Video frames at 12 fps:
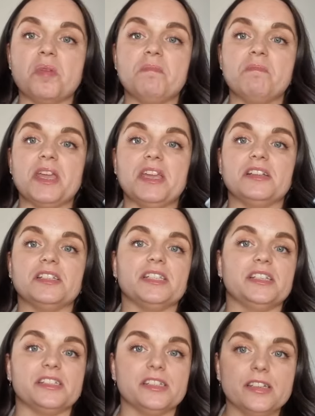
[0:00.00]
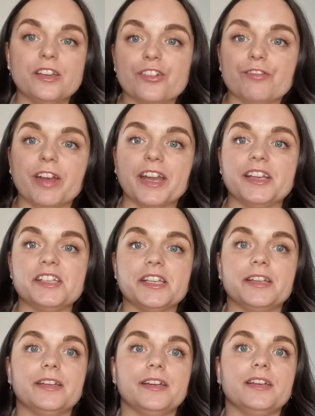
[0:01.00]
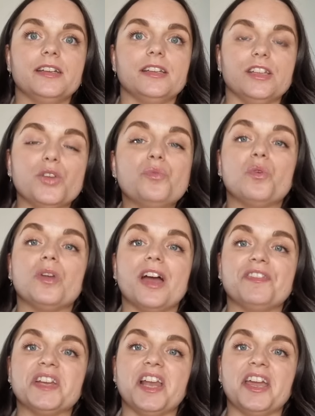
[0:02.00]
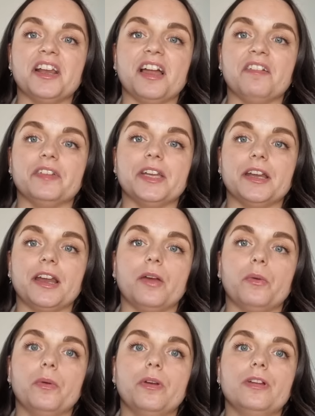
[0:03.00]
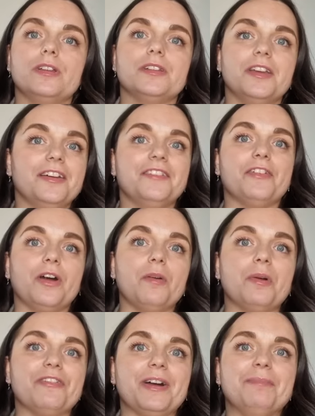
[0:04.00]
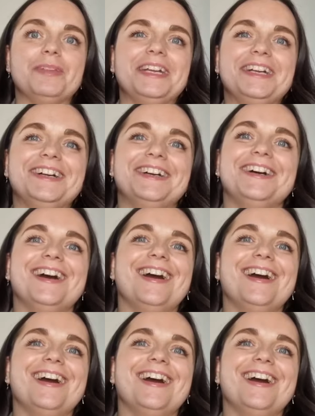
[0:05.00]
come in me and says, right, you're going to have to like lavender now. for our family.